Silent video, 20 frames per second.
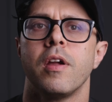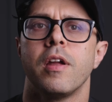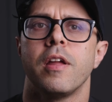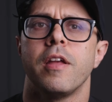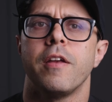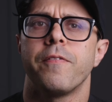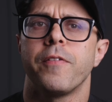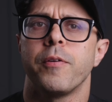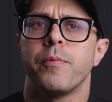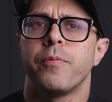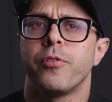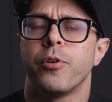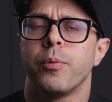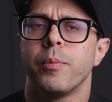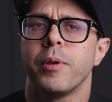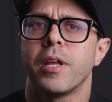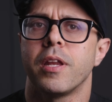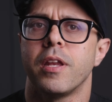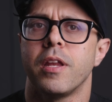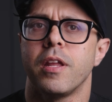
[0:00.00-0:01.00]
If I'm
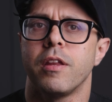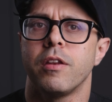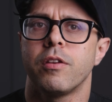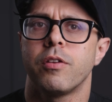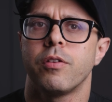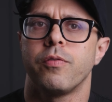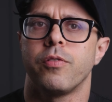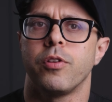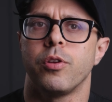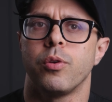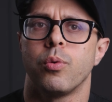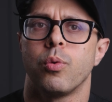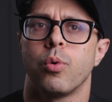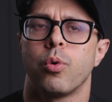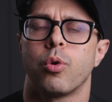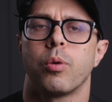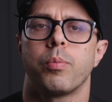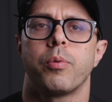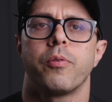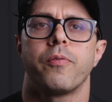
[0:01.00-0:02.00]
filming an interview
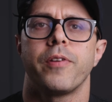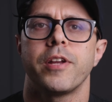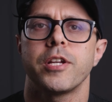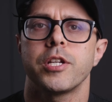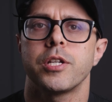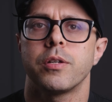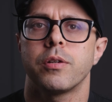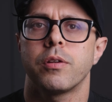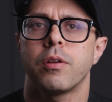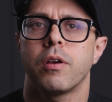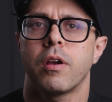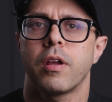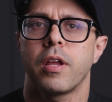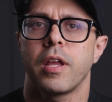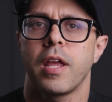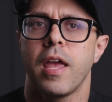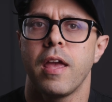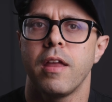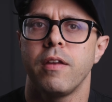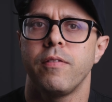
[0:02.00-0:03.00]
or a professional talking
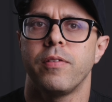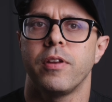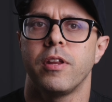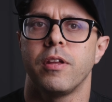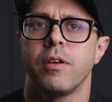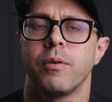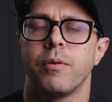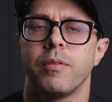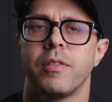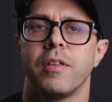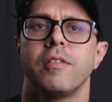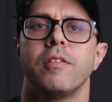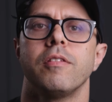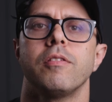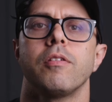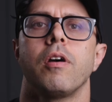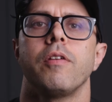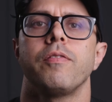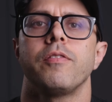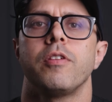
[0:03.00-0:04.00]
head video, this is
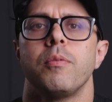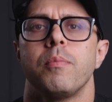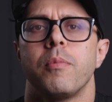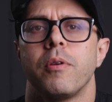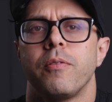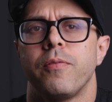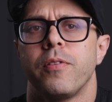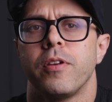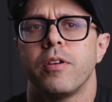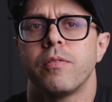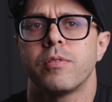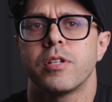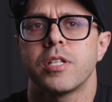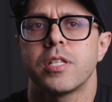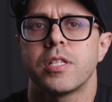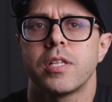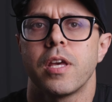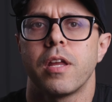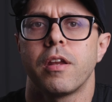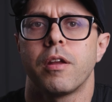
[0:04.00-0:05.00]
often my favorite
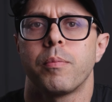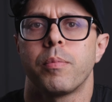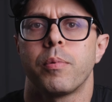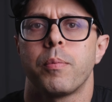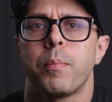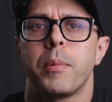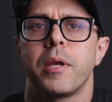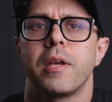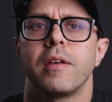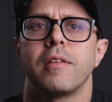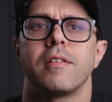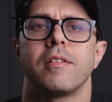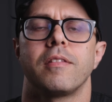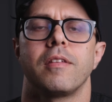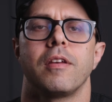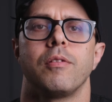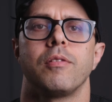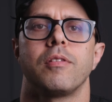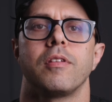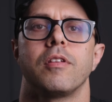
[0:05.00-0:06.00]
setup because it
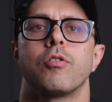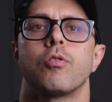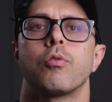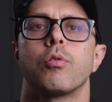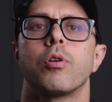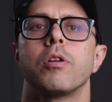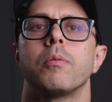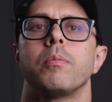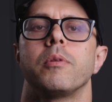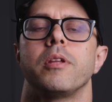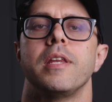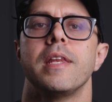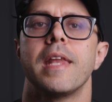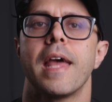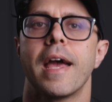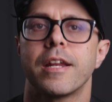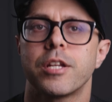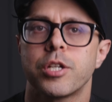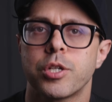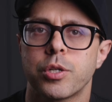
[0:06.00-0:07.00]
sounds incredibly
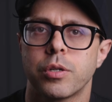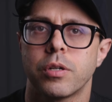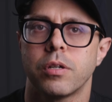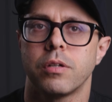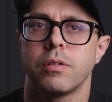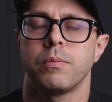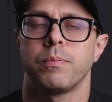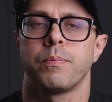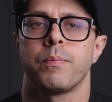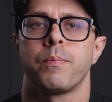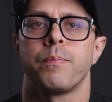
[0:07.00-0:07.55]
natural.